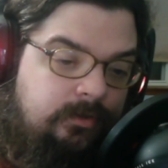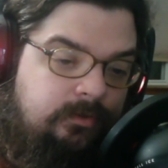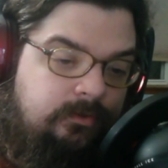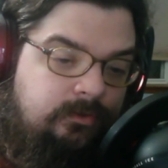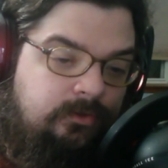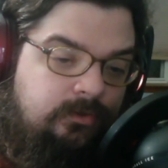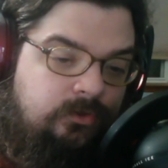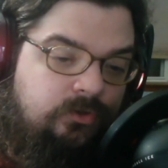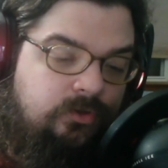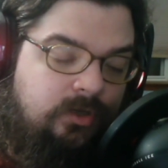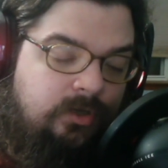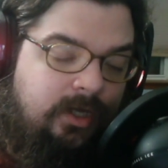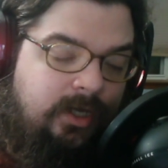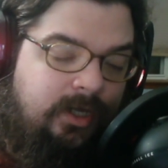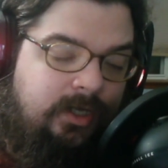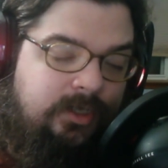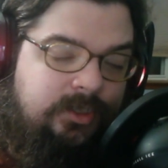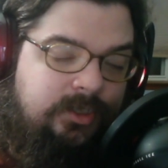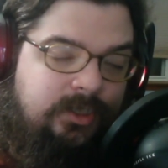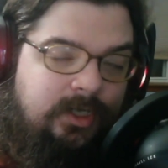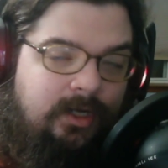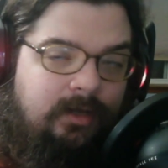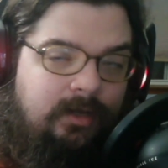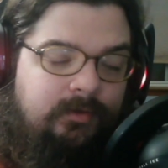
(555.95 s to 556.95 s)
to try and
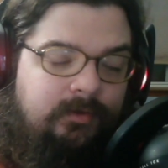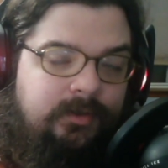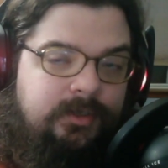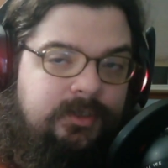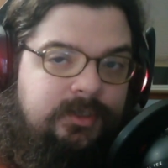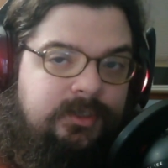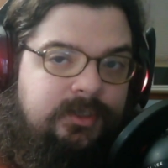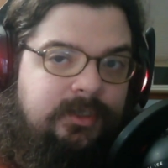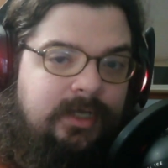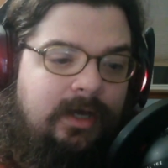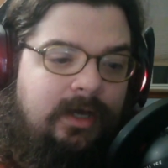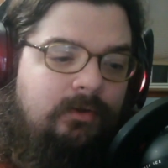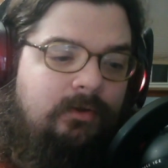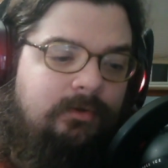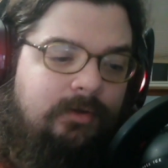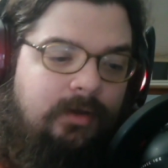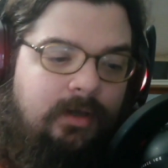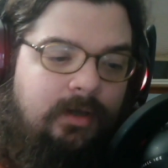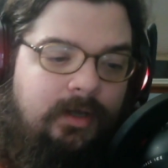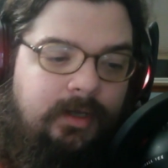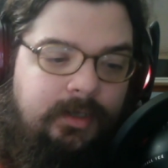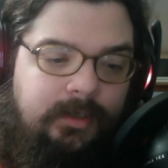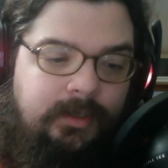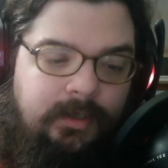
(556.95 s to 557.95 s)
challenge
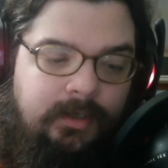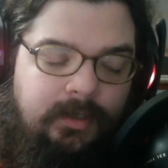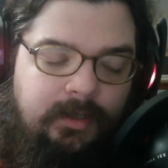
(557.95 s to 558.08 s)
Sauron?